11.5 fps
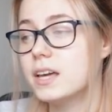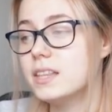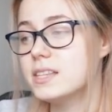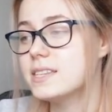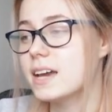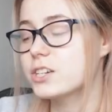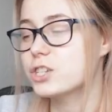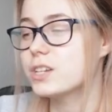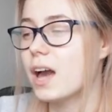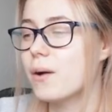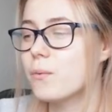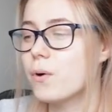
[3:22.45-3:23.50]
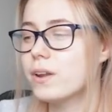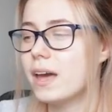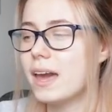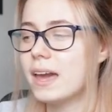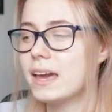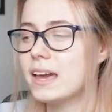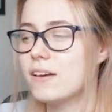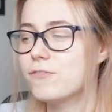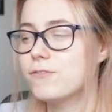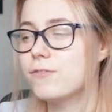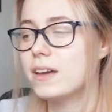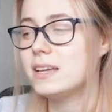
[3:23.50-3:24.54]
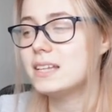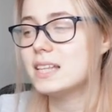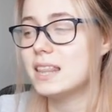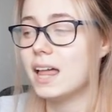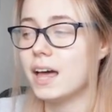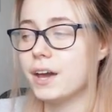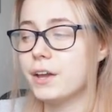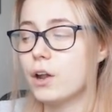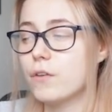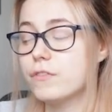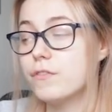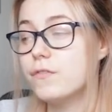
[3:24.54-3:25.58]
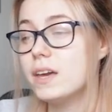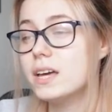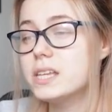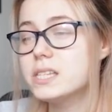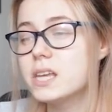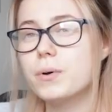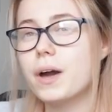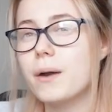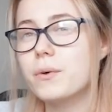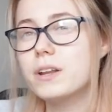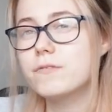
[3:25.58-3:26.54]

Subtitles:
in this section, I want a faint line of the figures, but I want